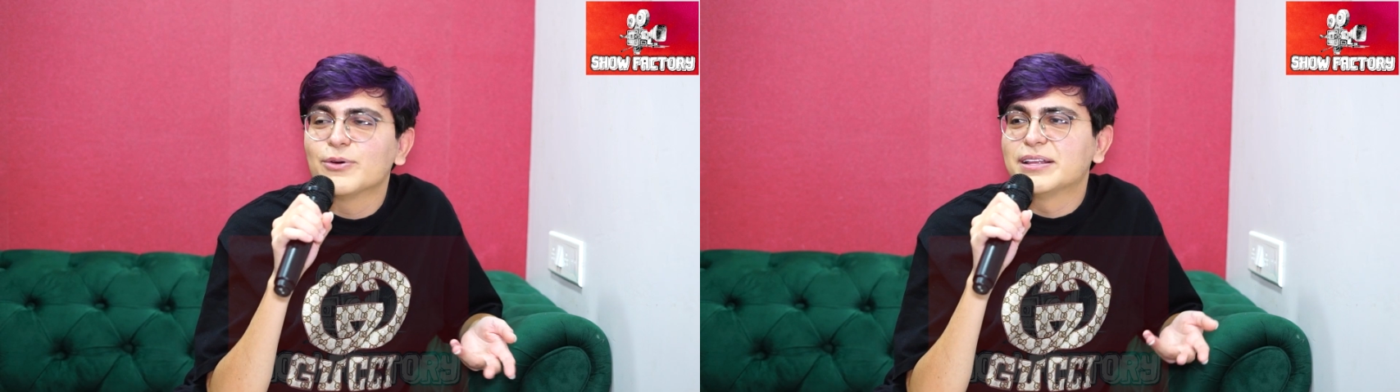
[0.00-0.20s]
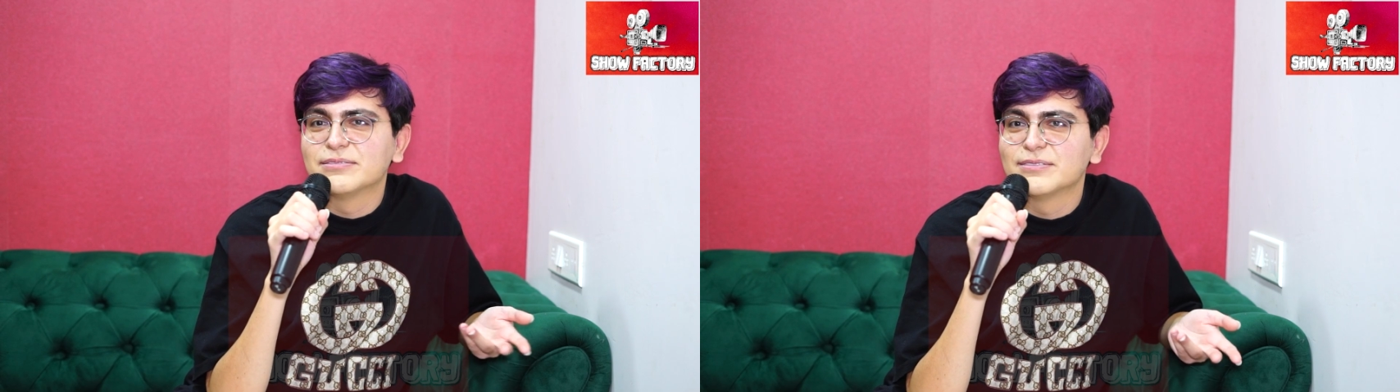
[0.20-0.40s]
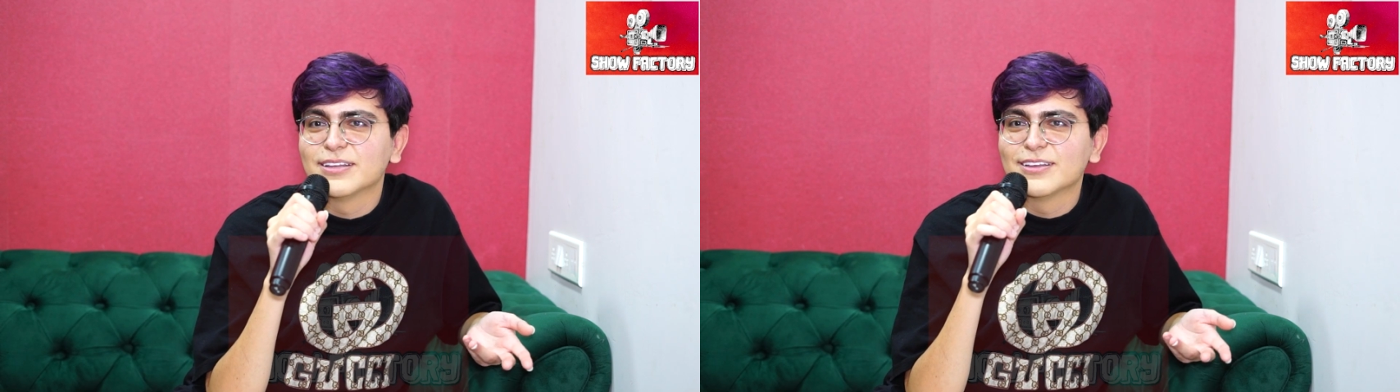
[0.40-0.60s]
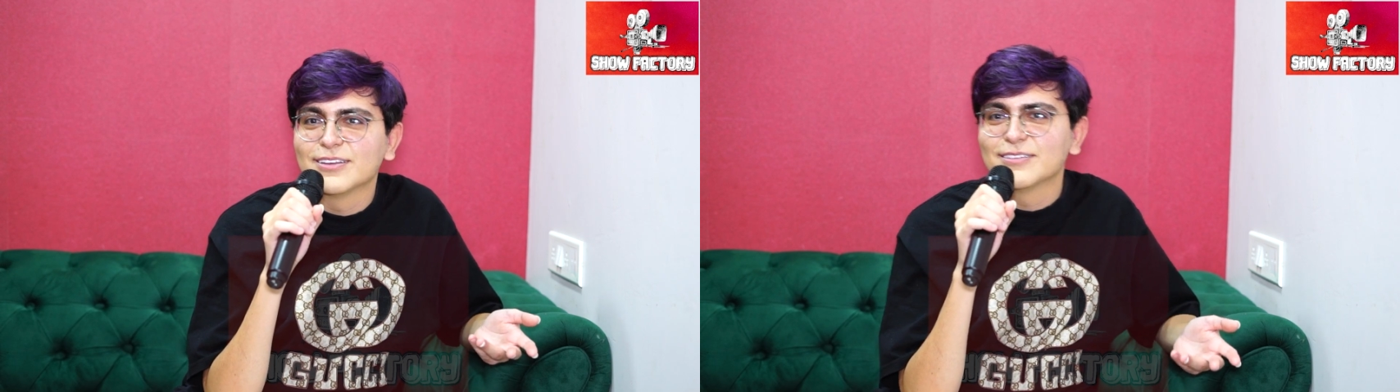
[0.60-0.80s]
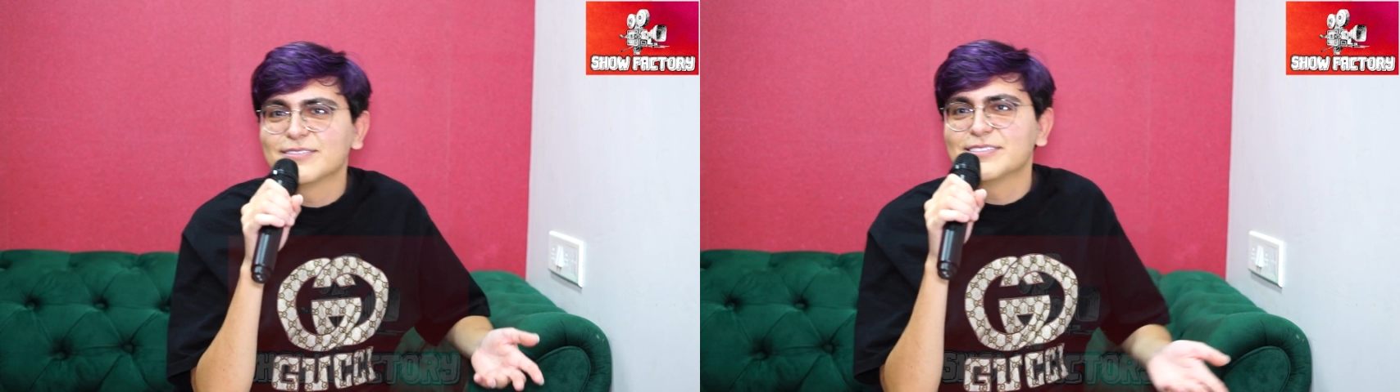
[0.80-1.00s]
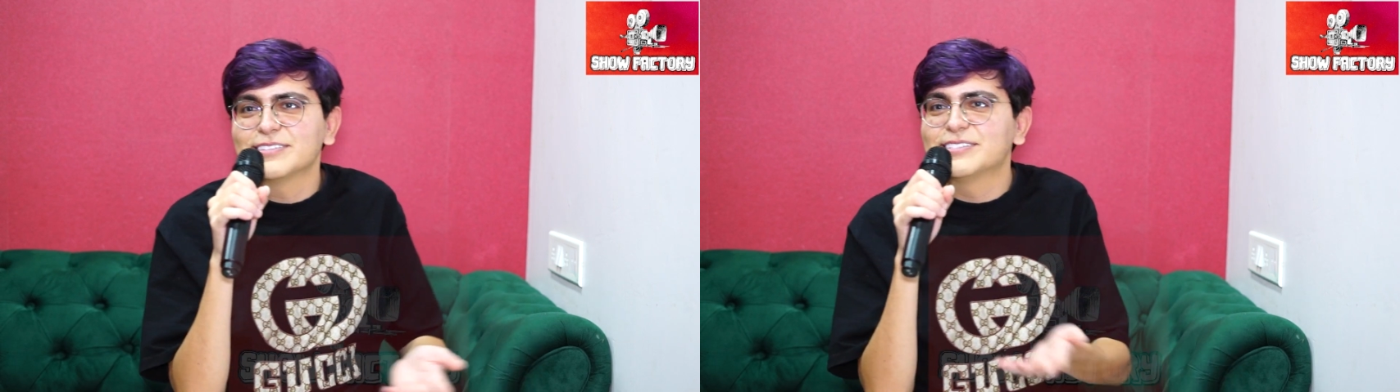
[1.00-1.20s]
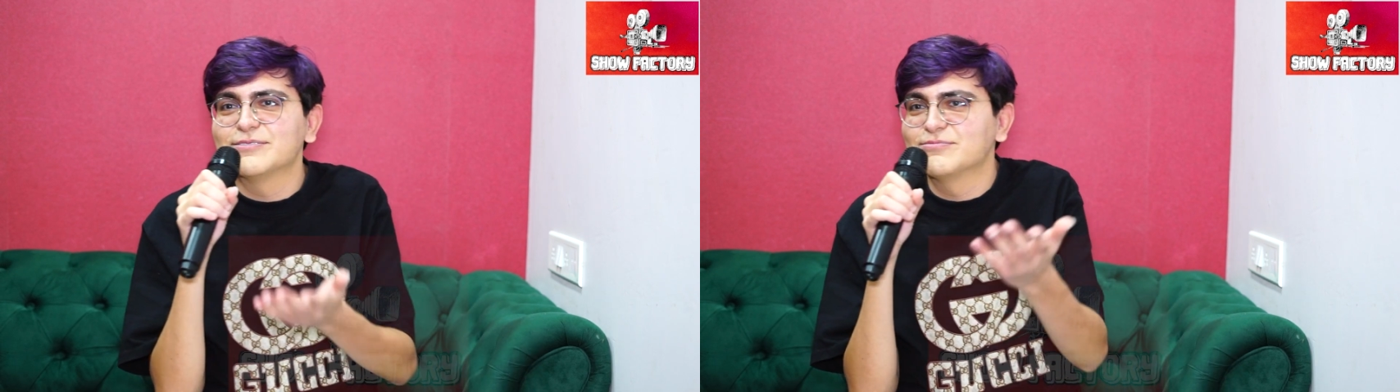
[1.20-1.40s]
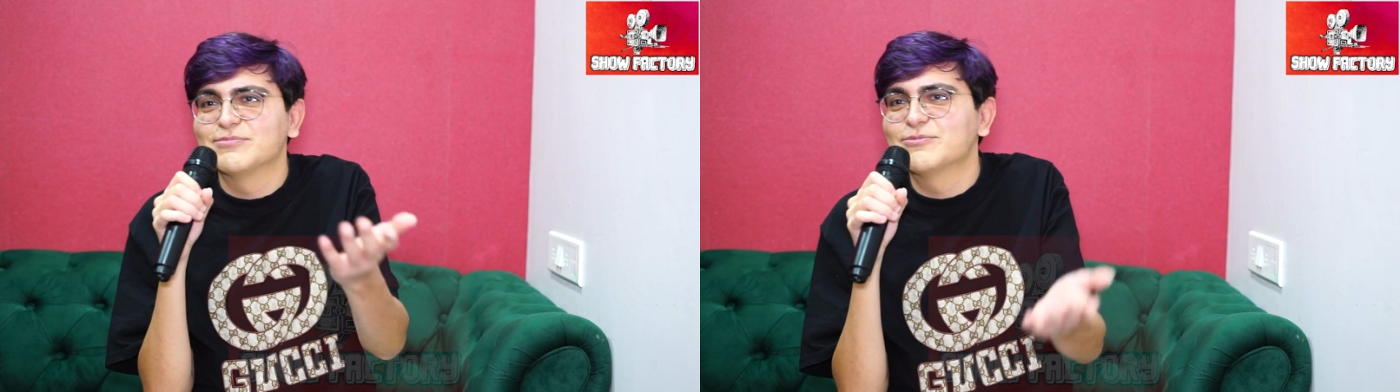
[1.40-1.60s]
well...
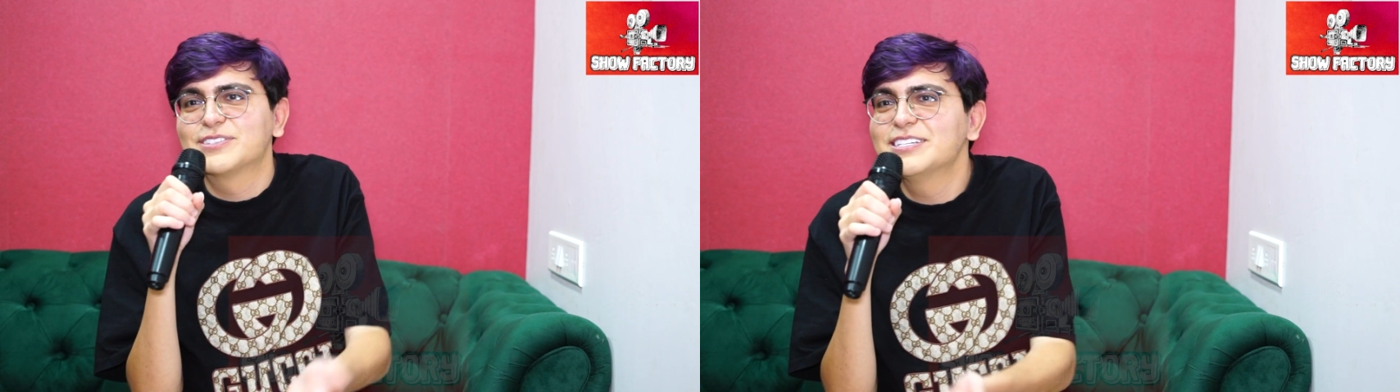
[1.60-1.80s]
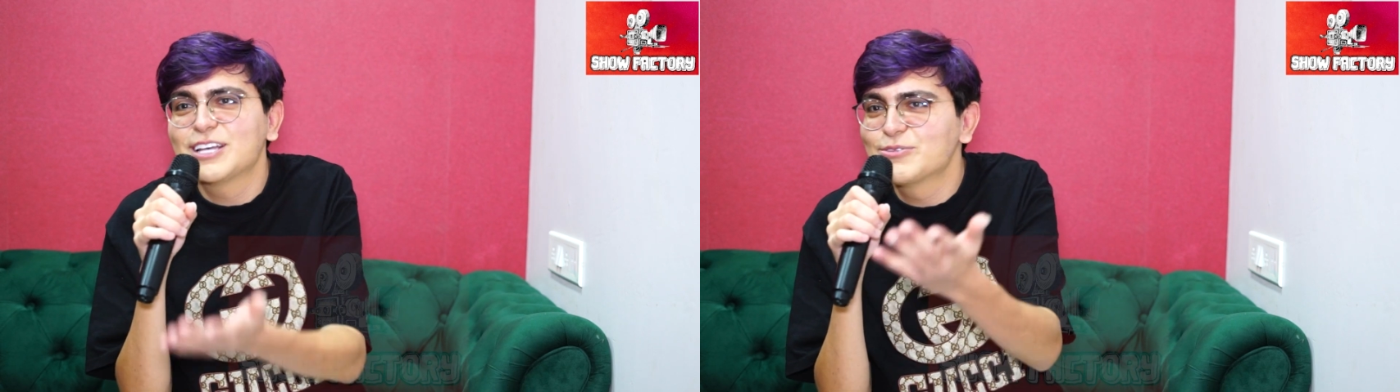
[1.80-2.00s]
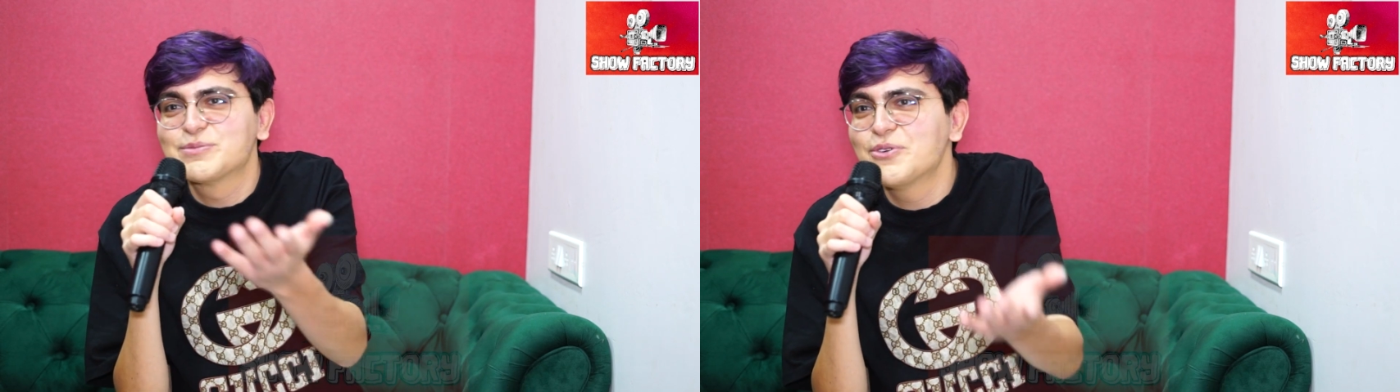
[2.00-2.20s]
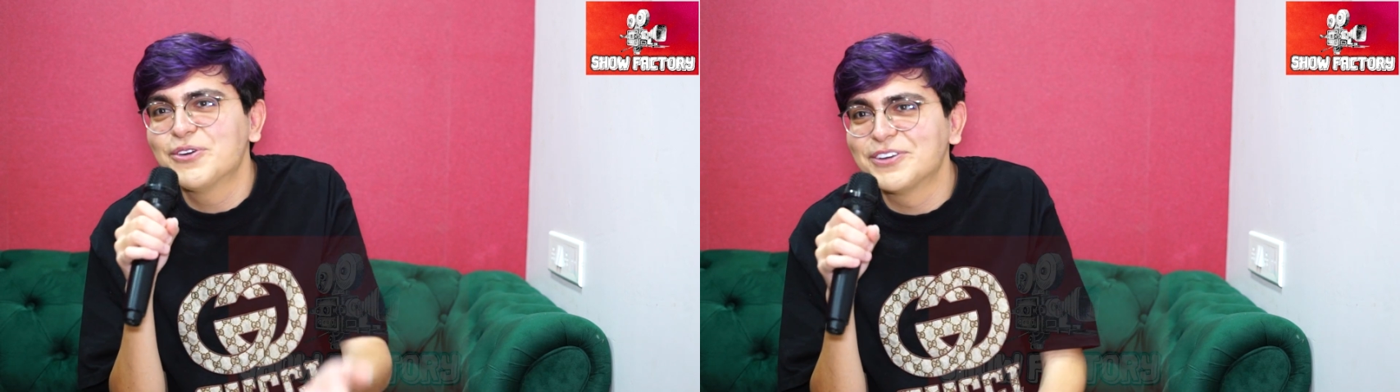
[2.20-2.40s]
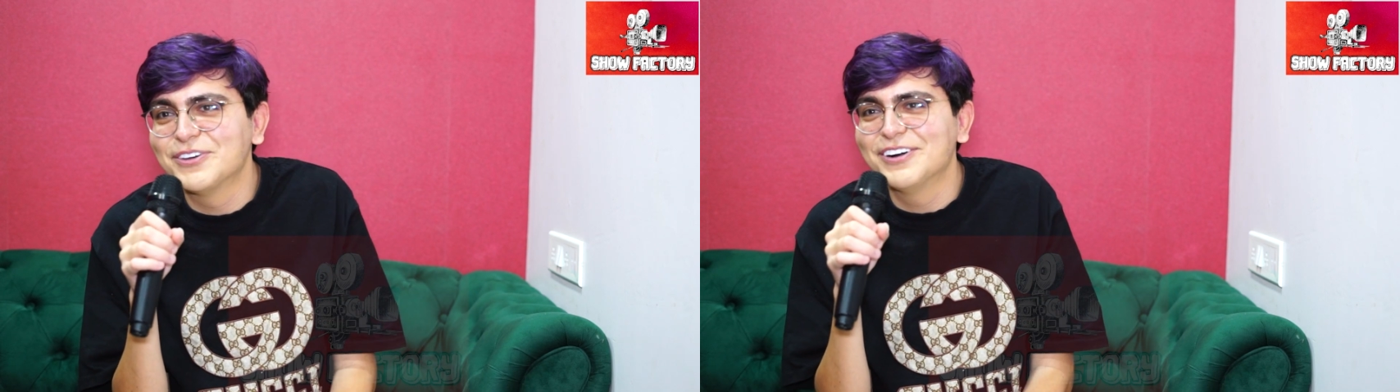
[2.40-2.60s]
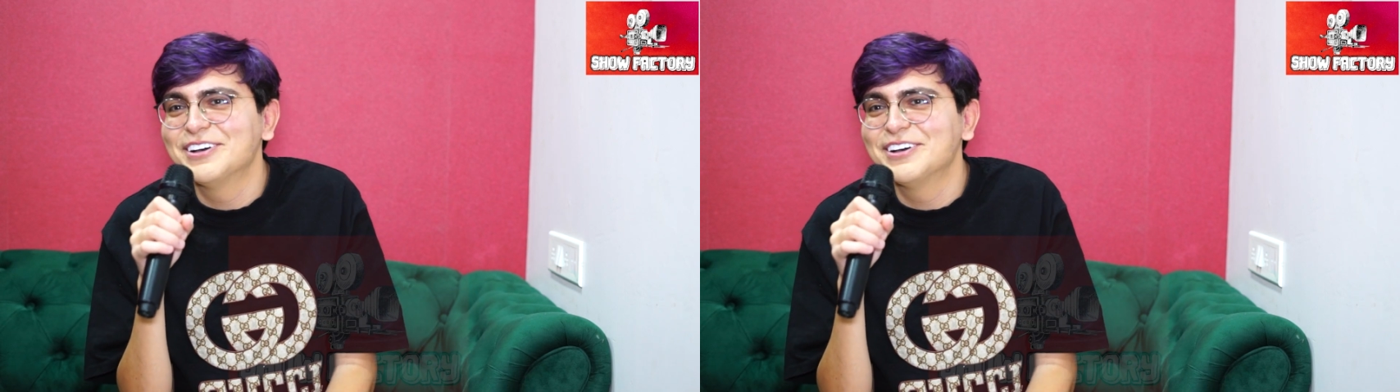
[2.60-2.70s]
Since I was born, no?